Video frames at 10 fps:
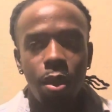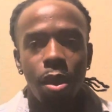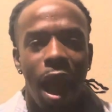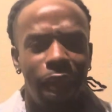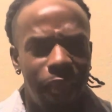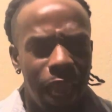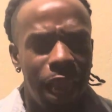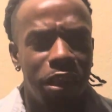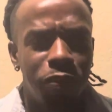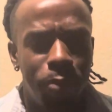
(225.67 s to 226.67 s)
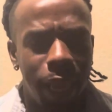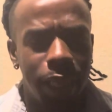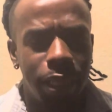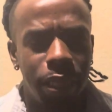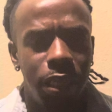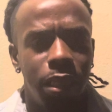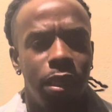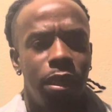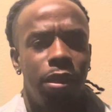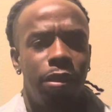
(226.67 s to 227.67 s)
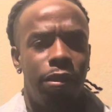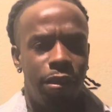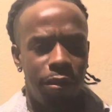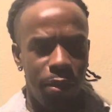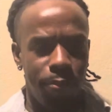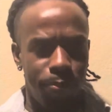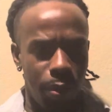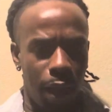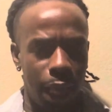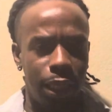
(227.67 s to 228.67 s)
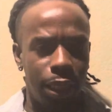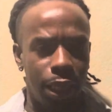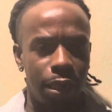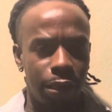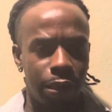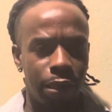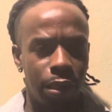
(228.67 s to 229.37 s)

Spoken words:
I can't expect to be built like this.